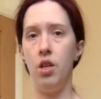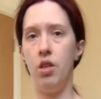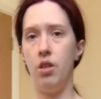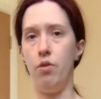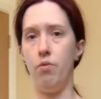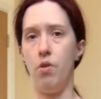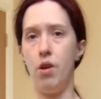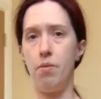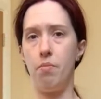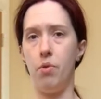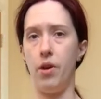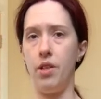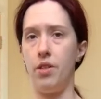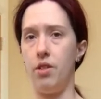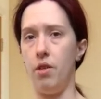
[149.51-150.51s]
the right
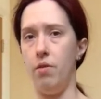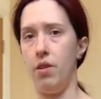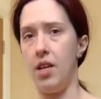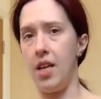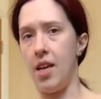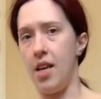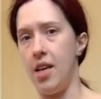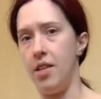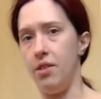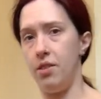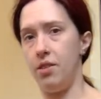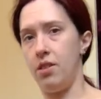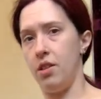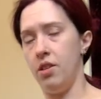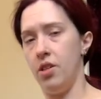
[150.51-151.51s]
point so that it
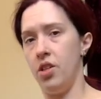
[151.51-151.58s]
is